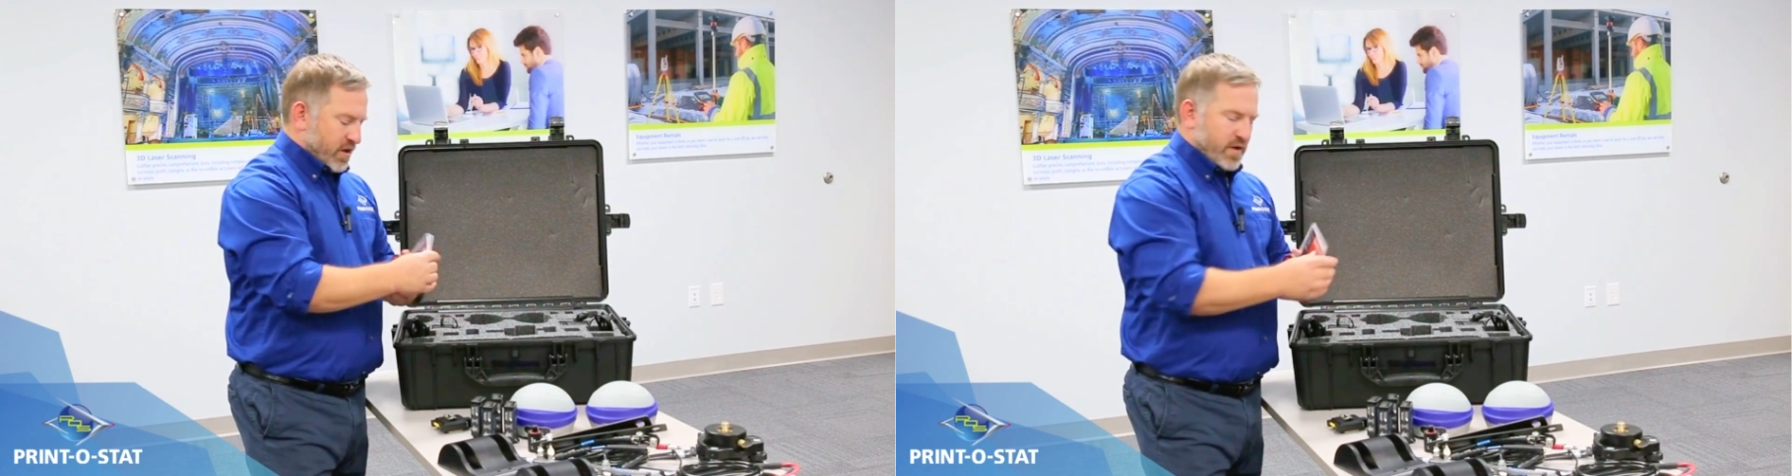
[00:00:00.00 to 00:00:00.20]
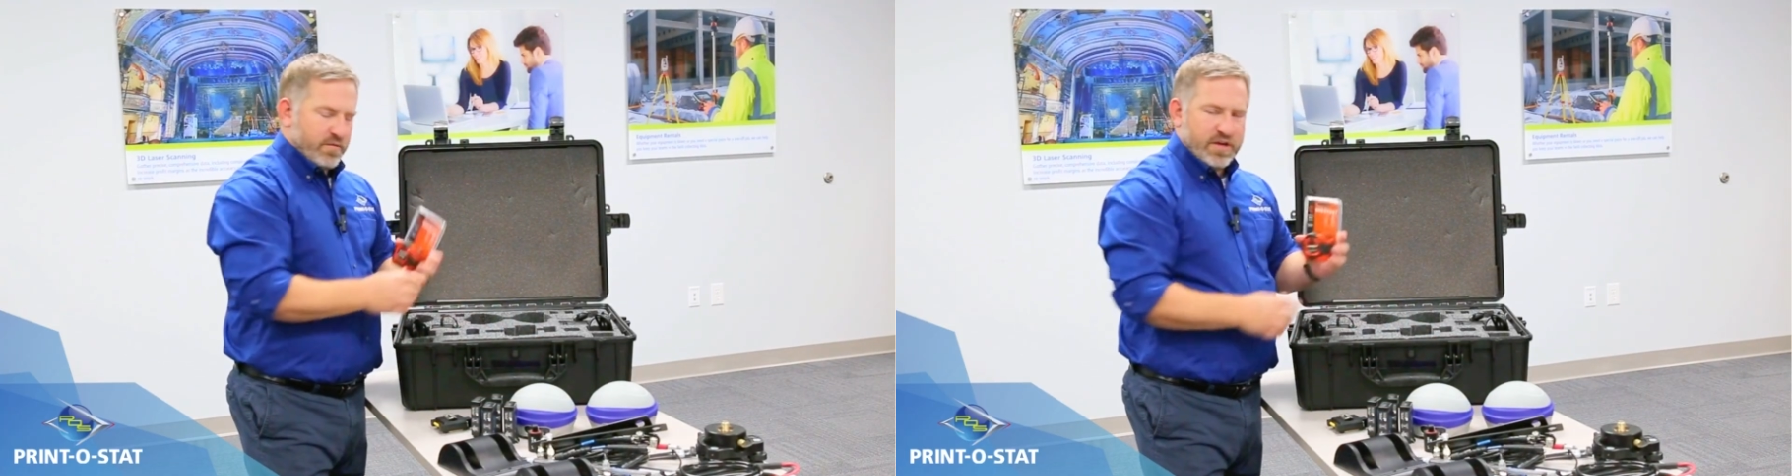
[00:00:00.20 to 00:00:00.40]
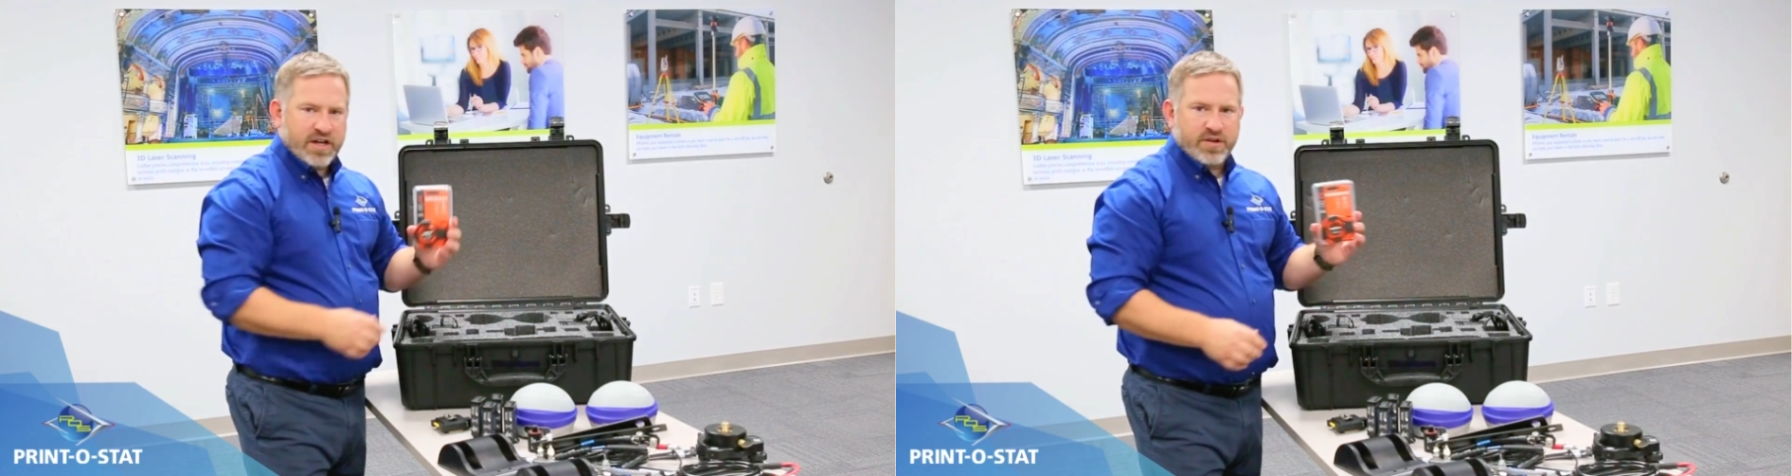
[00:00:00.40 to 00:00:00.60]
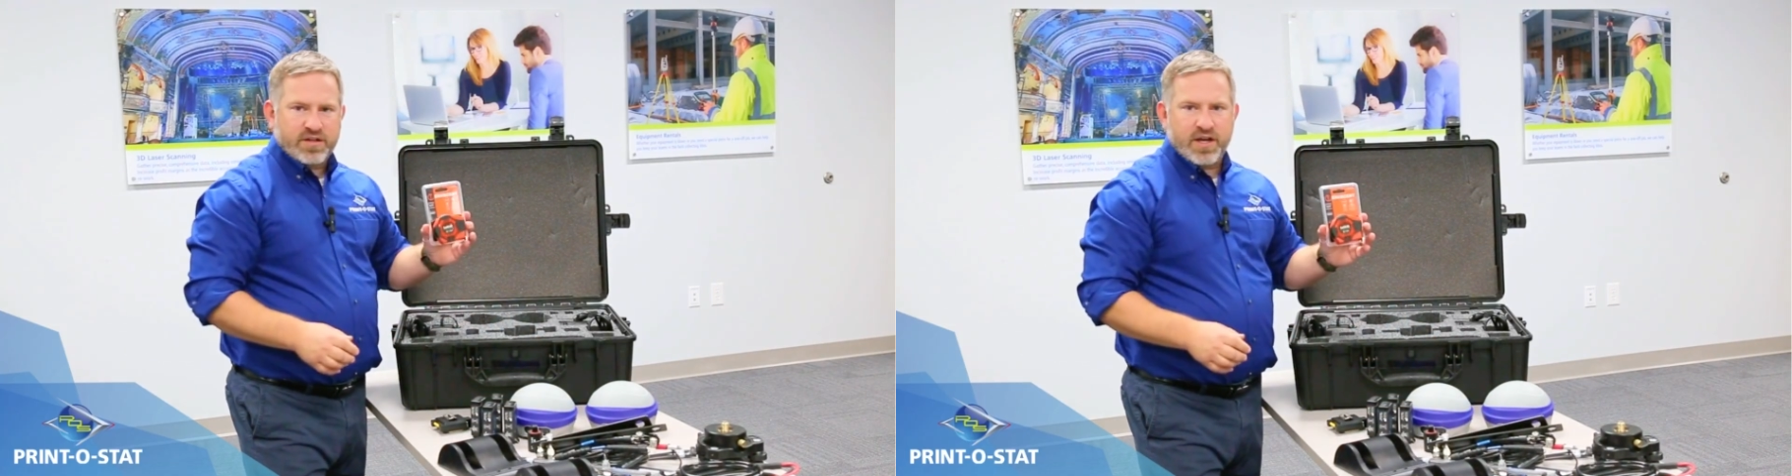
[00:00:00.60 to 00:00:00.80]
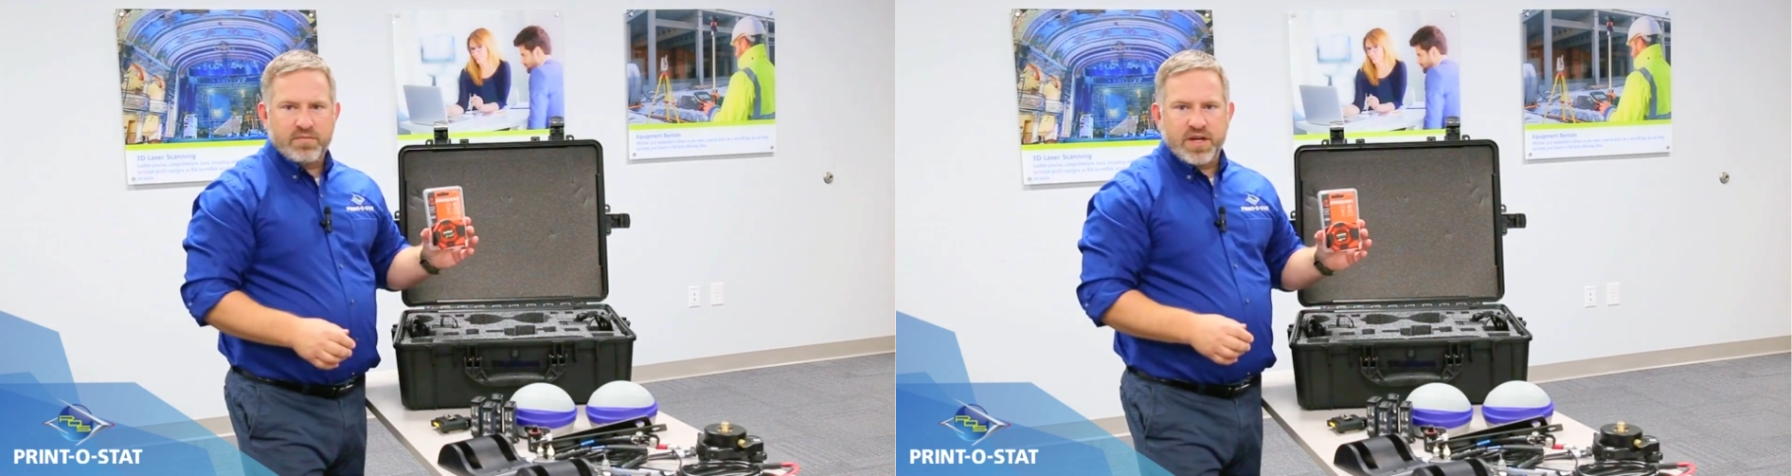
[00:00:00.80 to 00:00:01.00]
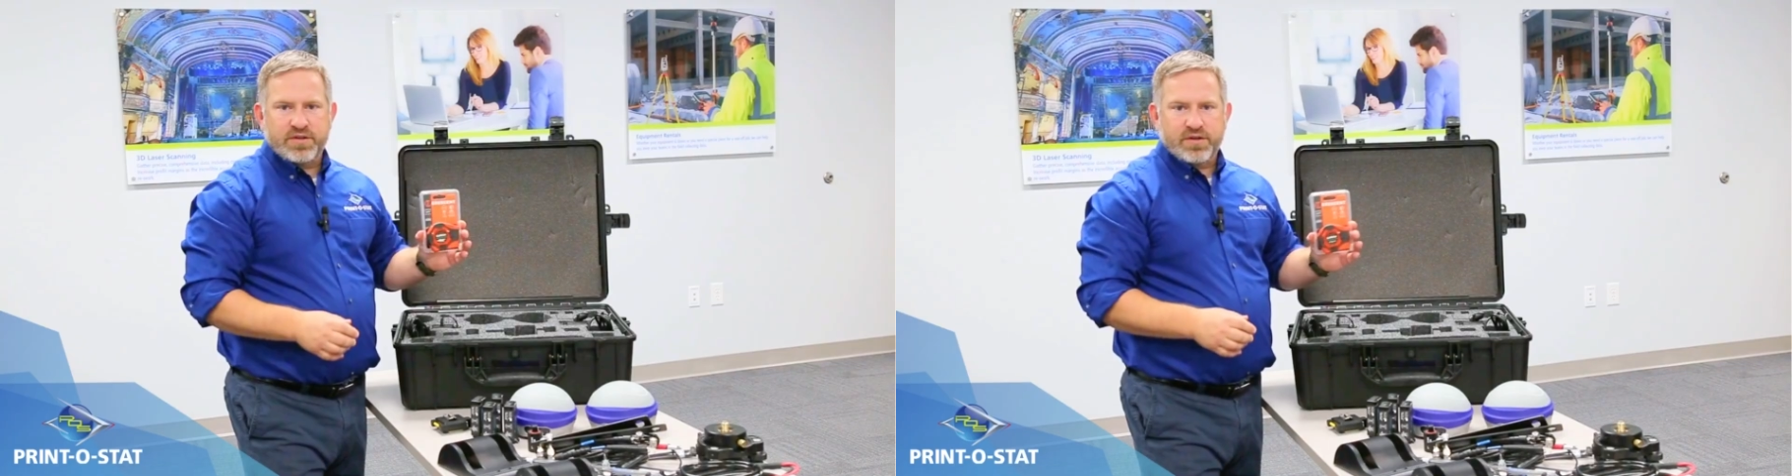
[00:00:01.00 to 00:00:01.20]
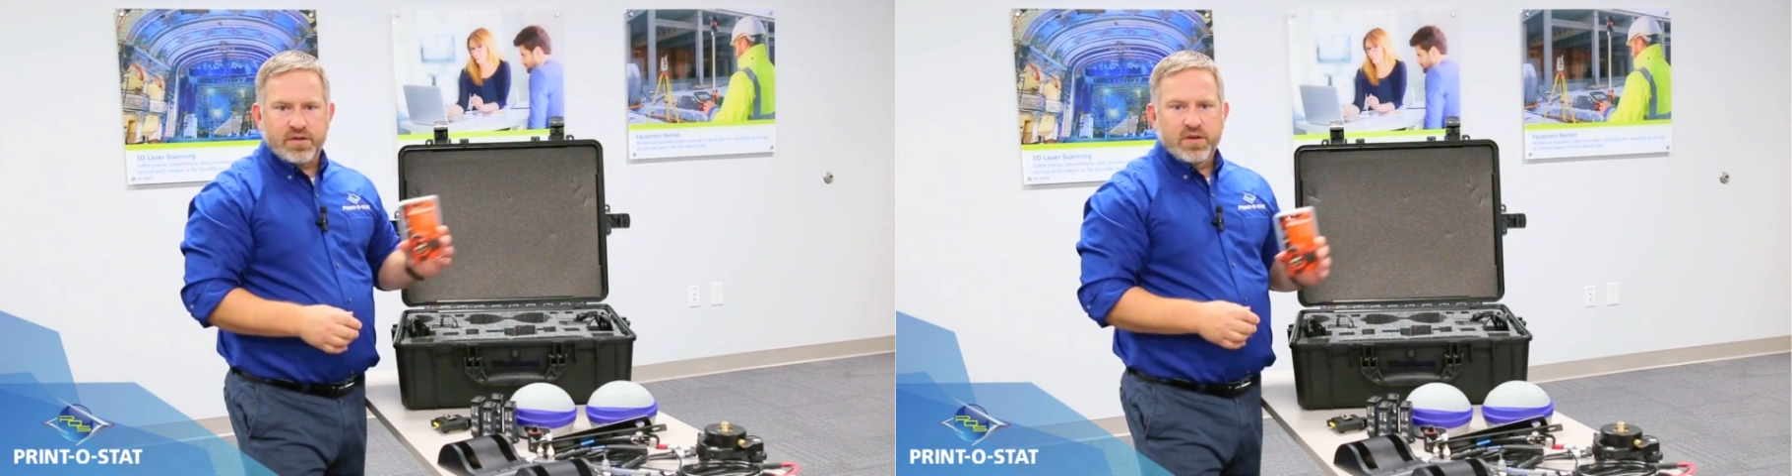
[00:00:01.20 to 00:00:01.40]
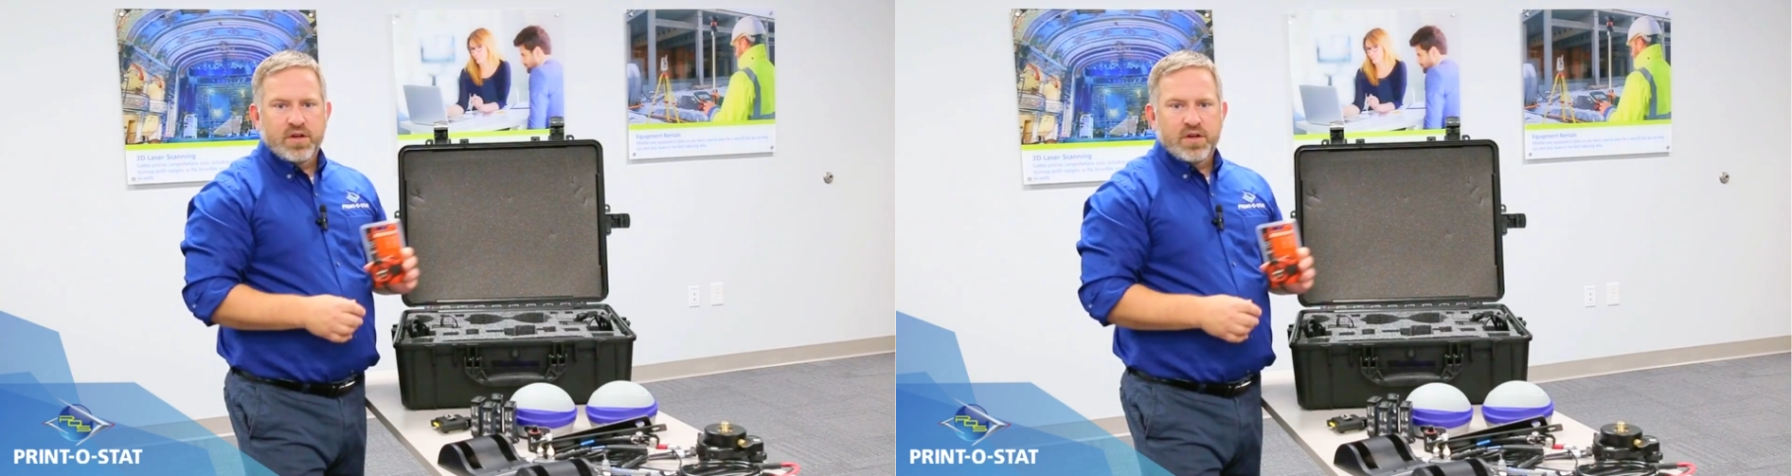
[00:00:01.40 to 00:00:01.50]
off, we got our tape measure